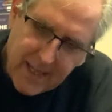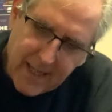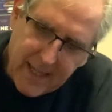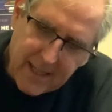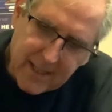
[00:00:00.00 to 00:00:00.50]

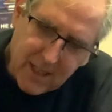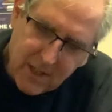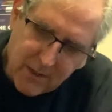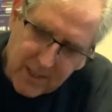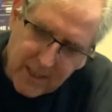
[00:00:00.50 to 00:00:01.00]
And the
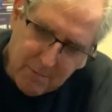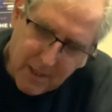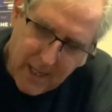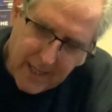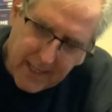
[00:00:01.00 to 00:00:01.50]
dog seemed to
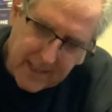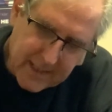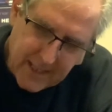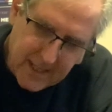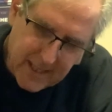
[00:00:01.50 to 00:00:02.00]
like
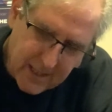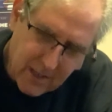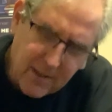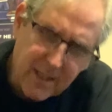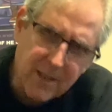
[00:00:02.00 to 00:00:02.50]
it.
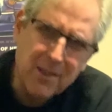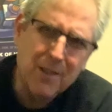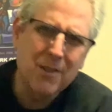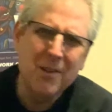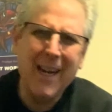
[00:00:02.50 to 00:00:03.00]
Lucy is
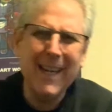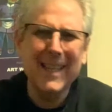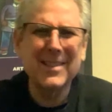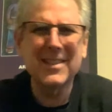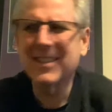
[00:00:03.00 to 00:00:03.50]
doing great.
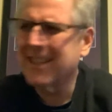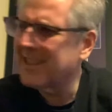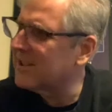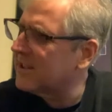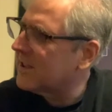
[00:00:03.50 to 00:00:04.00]
It's just,
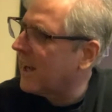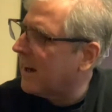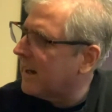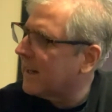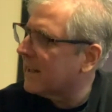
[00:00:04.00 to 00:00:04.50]
it's just
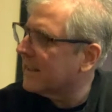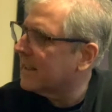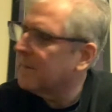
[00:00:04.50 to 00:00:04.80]
odd